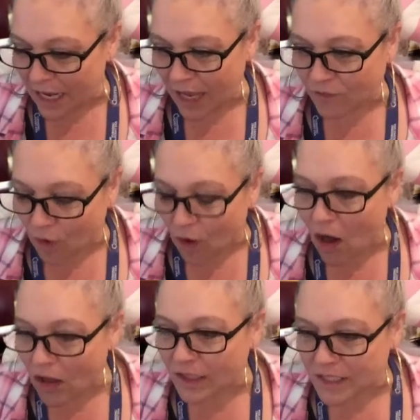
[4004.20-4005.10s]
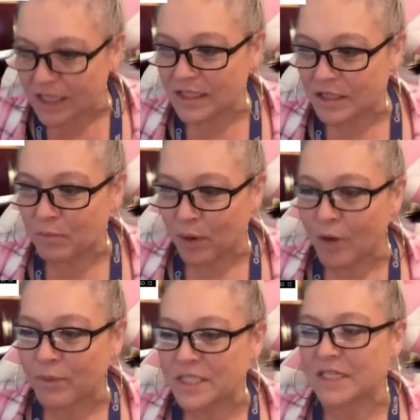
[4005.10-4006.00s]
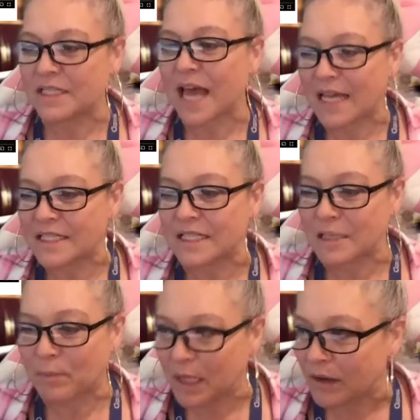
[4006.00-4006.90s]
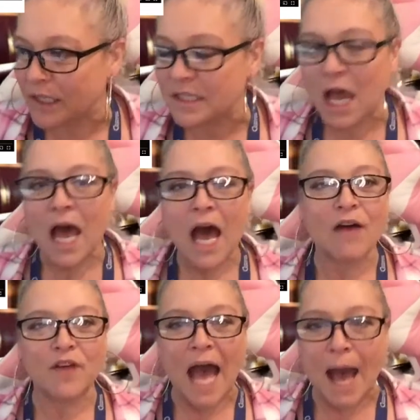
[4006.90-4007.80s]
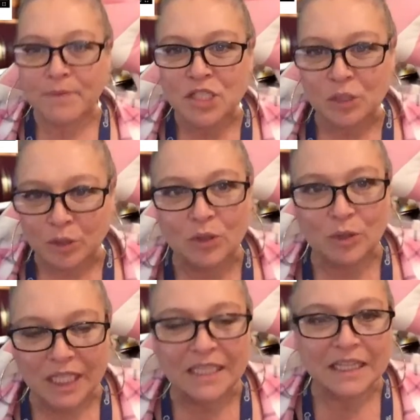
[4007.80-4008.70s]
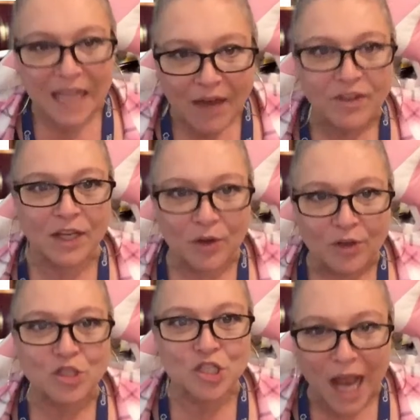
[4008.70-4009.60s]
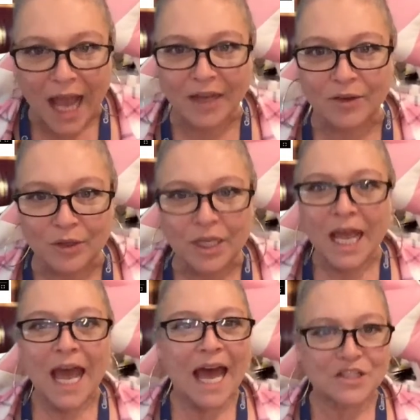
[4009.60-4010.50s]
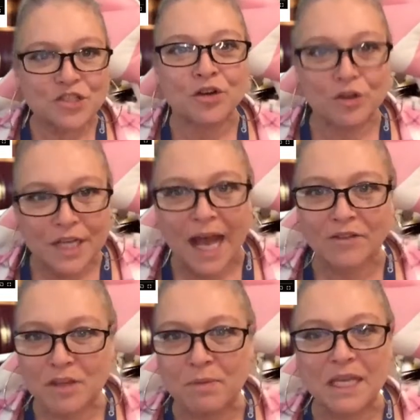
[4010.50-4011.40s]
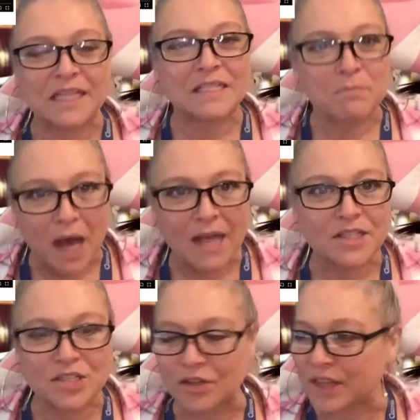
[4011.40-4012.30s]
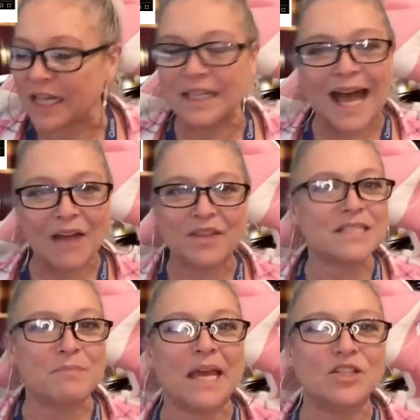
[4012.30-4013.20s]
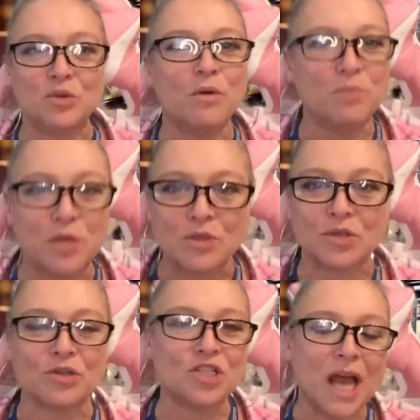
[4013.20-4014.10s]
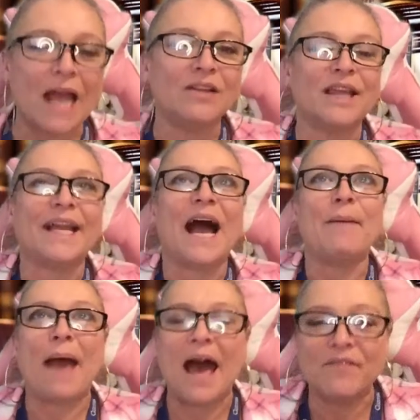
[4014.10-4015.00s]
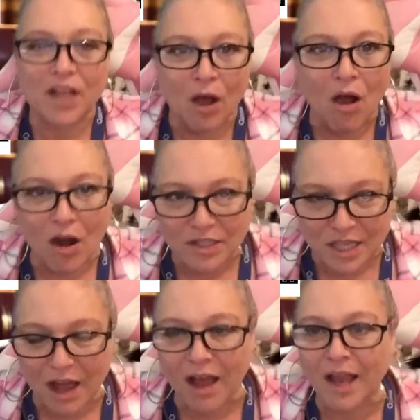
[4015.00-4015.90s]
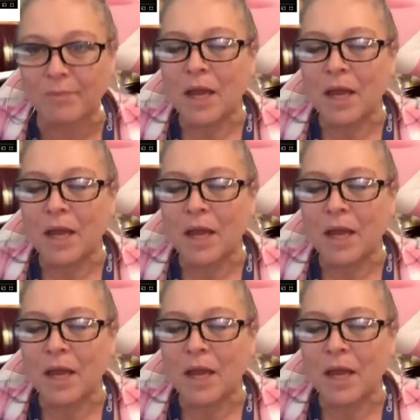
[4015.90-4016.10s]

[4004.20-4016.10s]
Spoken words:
for all intents and purposes has this appearance of absolutely loving her child, has turned out to be this monster that allowed this man to abuse her child. Like, I'm having a hard time